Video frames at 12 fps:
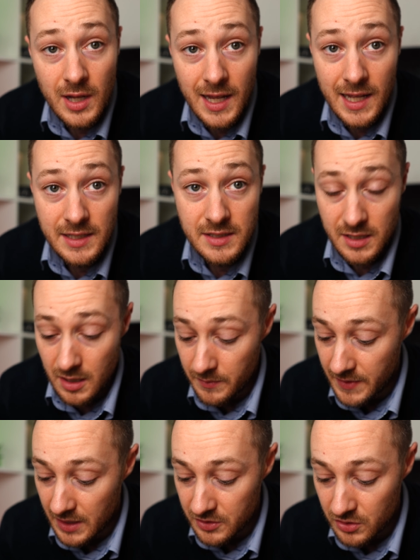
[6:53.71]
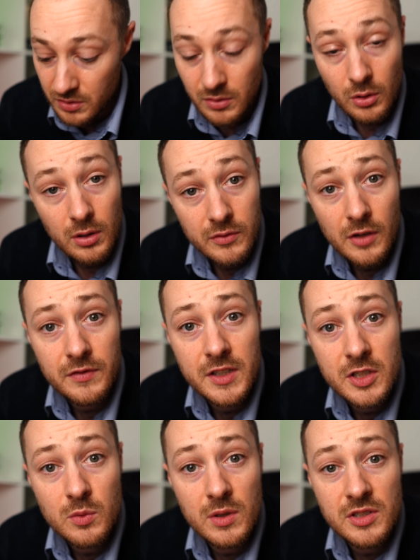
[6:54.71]
And that's all I've got for
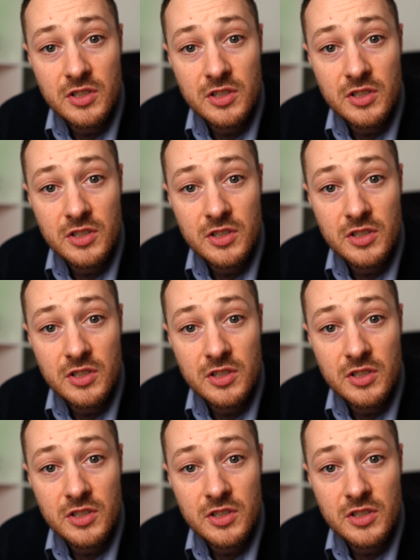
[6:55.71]
this one.